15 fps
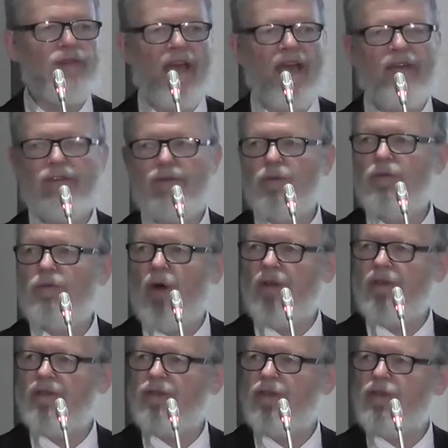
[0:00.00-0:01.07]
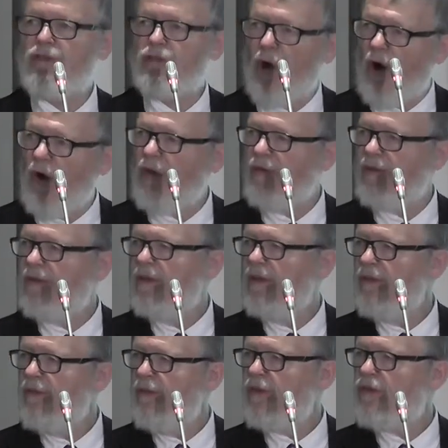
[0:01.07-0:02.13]
states who wanted to join
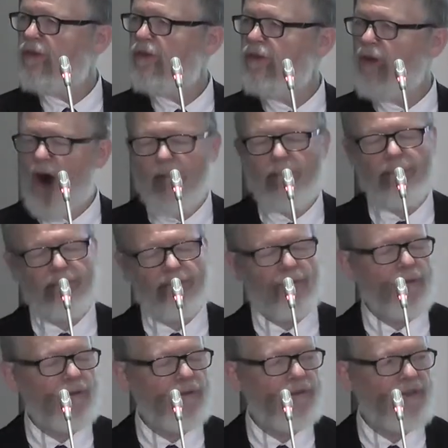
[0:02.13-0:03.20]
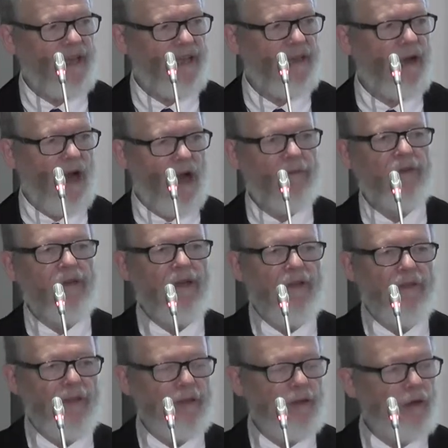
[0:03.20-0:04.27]
the club, you could say, of
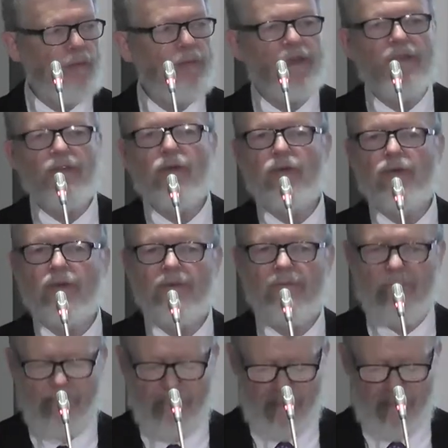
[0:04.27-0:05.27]
the European Union.